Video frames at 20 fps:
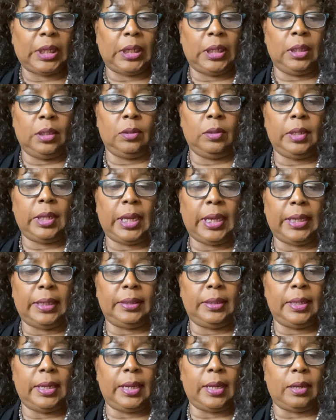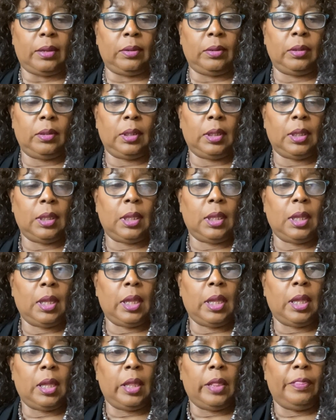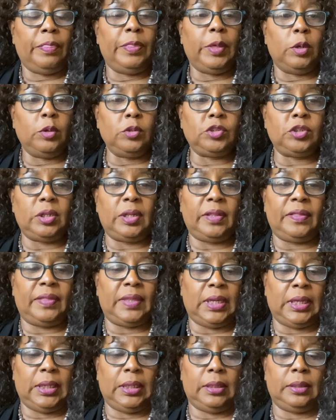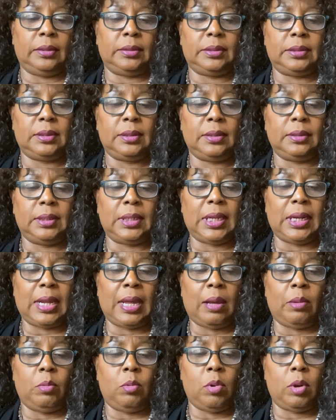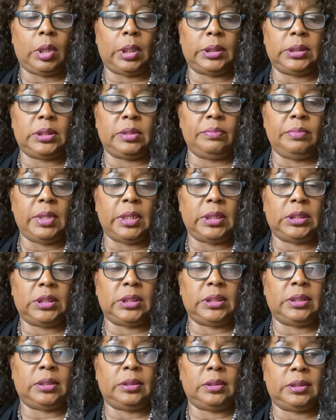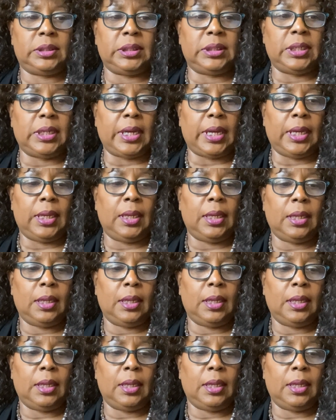Okay, now, those are the things that I wanted to mention today.